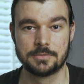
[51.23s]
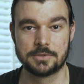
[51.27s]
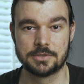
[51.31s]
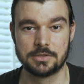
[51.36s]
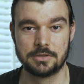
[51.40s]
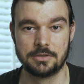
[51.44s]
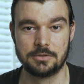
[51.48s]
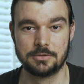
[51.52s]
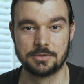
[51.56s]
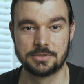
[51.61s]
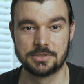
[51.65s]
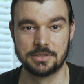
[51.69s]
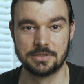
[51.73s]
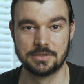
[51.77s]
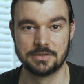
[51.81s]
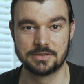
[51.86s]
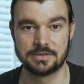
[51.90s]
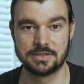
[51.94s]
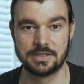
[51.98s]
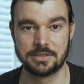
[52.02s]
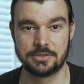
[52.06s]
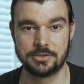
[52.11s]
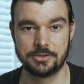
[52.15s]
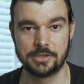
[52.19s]

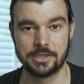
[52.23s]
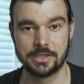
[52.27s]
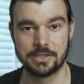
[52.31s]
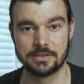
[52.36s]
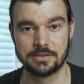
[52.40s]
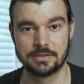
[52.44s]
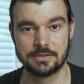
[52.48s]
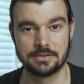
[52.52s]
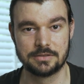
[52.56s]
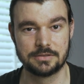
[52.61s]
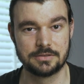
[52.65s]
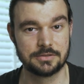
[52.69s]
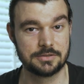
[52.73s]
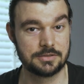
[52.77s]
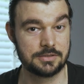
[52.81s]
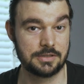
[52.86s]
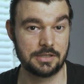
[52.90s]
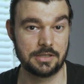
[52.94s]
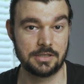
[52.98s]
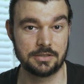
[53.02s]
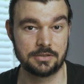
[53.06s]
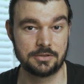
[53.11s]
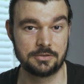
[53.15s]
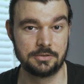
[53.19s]
solutions that you can
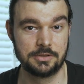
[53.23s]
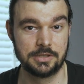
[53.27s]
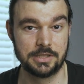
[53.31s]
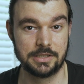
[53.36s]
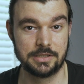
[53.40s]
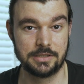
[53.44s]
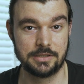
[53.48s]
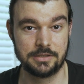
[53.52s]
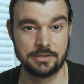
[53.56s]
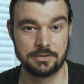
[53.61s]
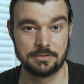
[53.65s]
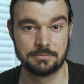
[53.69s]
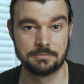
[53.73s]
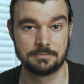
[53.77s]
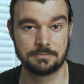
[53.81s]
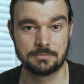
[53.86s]
start today